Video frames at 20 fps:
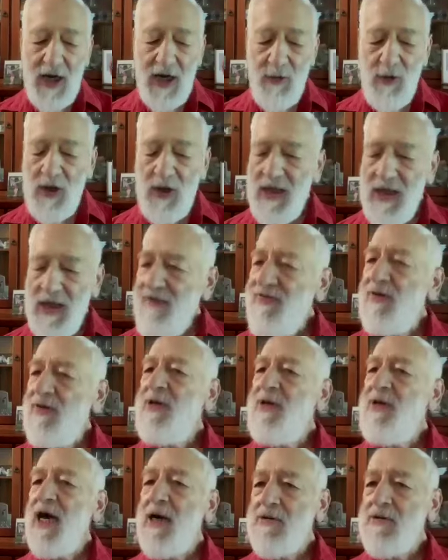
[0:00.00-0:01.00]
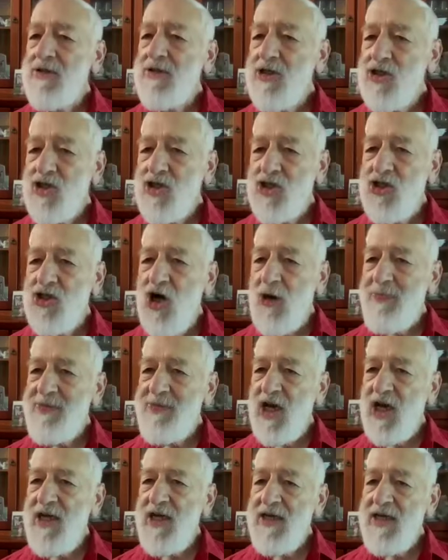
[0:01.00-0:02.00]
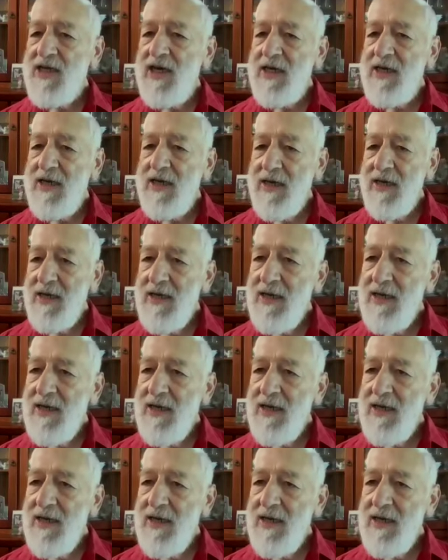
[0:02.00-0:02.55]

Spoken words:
I will ever be able to stop taking